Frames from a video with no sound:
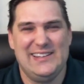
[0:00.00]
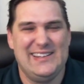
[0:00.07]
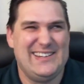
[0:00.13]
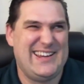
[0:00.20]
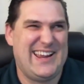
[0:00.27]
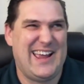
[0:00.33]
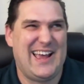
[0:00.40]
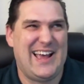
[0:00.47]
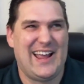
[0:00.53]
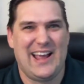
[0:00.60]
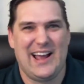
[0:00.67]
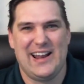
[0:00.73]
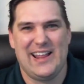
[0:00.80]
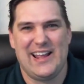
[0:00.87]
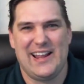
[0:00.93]
Yeah, I
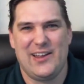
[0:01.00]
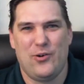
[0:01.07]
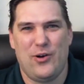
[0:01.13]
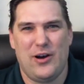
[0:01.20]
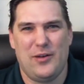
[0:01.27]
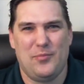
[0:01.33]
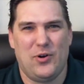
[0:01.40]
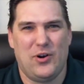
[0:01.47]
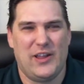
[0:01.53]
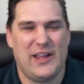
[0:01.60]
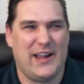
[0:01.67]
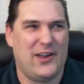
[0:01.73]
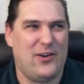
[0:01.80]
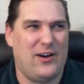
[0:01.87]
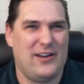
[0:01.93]
got it. I can go out and party. I
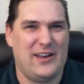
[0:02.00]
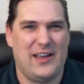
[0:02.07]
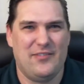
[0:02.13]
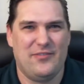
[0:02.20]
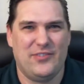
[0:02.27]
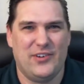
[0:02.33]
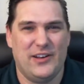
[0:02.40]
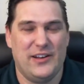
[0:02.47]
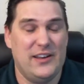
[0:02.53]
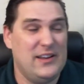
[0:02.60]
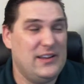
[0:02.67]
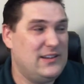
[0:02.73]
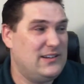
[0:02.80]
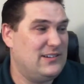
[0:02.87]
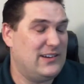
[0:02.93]
can go out and have fun.
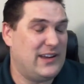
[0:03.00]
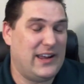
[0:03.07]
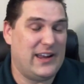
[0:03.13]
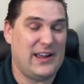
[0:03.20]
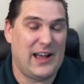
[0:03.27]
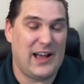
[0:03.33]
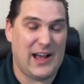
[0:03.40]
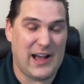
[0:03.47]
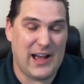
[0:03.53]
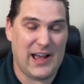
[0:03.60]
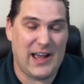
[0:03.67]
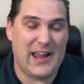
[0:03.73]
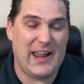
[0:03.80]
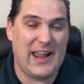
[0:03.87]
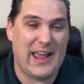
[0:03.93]
Okay?
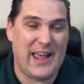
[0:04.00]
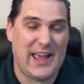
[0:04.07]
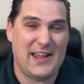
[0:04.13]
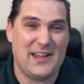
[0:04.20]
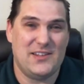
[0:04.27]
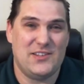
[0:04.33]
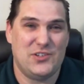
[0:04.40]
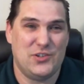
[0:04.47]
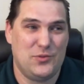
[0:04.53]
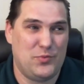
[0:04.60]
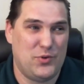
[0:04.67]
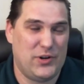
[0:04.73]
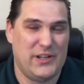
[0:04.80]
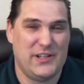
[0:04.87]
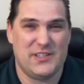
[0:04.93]
I had to
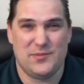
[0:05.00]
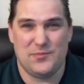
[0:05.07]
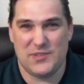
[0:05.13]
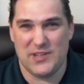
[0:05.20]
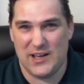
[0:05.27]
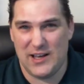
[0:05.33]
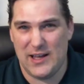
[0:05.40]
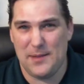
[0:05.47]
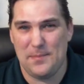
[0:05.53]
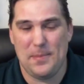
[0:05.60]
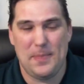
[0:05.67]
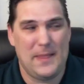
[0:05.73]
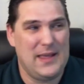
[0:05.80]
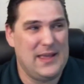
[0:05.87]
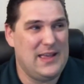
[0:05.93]
put in some time.
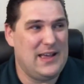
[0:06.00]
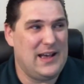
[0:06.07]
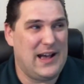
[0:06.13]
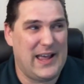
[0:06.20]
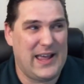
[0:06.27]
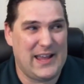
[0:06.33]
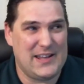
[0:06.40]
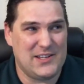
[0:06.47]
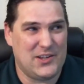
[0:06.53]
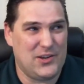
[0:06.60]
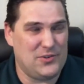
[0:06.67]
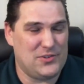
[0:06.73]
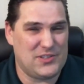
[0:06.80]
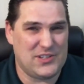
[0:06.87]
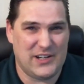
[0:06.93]
I had to go
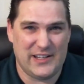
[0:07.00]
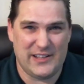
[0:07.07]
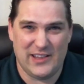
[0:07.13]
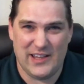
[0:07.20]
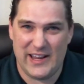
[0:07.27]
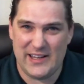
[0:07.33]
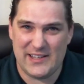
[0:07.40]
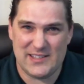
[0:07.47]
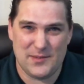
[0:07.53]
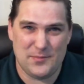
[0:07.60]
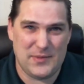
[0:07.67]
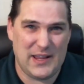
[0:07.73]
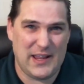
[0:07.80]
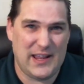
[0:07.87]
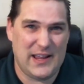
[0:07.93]
study late some
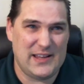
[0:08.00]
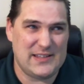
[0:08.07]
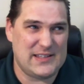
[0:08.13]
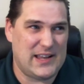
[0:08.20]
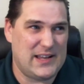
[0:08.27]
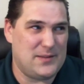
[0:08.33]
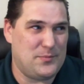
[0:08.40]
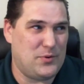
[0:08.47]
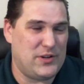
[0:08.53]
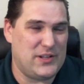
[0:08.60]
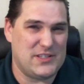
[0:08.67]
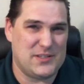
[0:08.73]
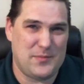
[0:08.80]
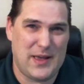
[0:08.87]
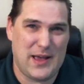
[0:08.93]
days. I had to put in
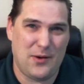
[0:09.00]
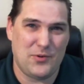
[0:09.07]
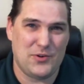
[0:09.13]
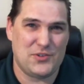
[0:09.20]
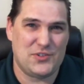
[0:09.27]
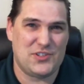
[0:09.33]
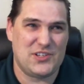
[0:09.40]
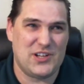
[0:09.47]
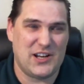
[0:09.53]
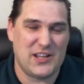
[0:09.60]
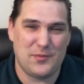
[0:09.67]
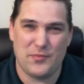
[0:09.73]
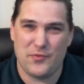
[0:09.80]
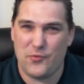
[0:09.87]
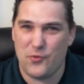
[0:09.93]
some hours
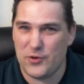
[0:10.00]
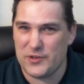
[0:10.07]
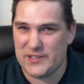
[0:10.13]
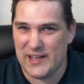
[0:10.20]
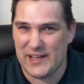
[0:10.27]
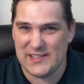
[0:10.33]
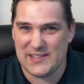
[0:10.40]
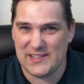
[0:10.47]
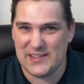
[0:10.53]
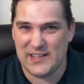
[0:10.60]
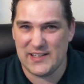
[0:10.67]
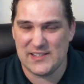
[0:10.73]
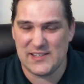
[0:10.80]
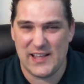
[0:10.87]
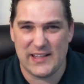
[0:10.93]
studying before tests and
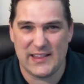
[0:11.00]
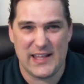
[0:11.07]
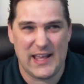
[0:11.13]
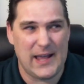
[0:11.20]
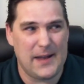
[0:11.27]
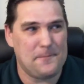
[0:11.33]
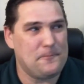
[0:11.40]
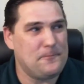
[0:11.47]
things like that.